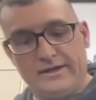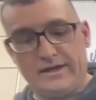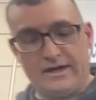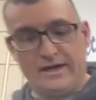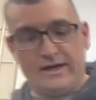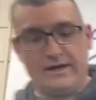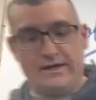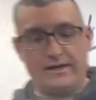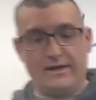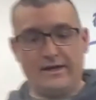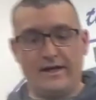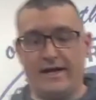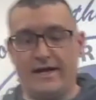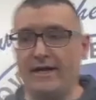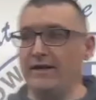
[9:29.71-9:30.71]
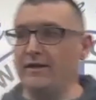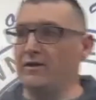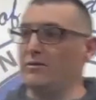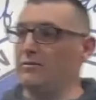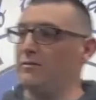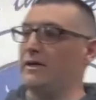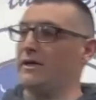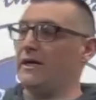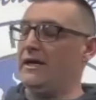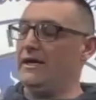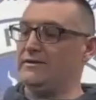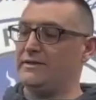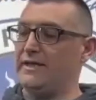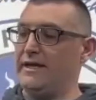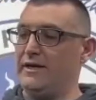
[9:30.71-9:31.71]
I
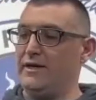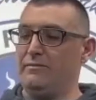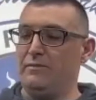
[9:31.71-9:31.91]
got staying in